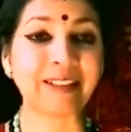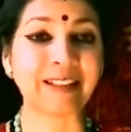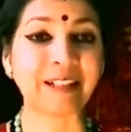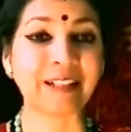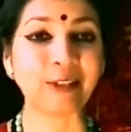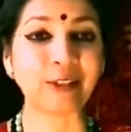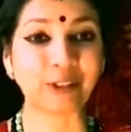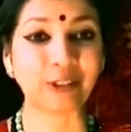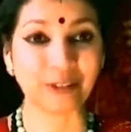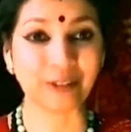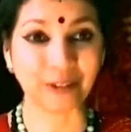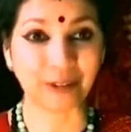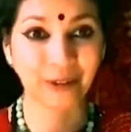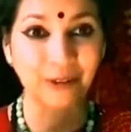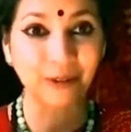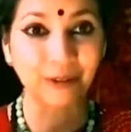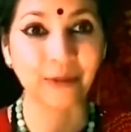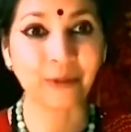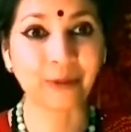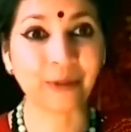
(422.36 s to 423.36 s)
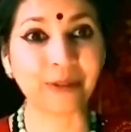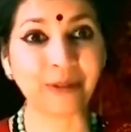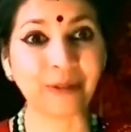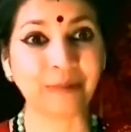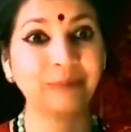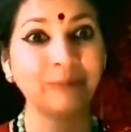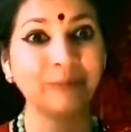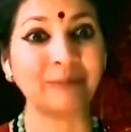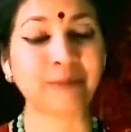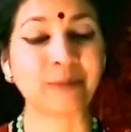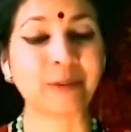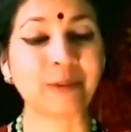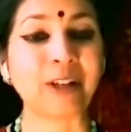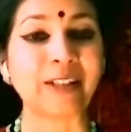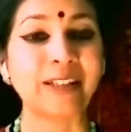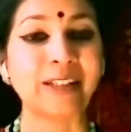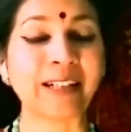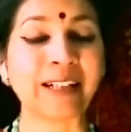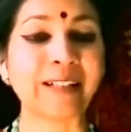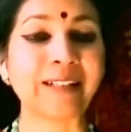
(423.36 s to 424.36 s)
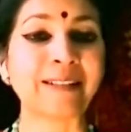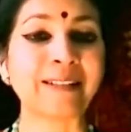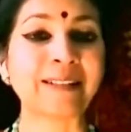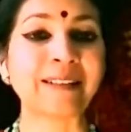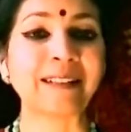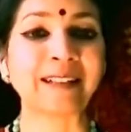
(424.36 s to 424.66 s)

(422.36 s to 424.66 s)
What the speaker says: session, the whole process,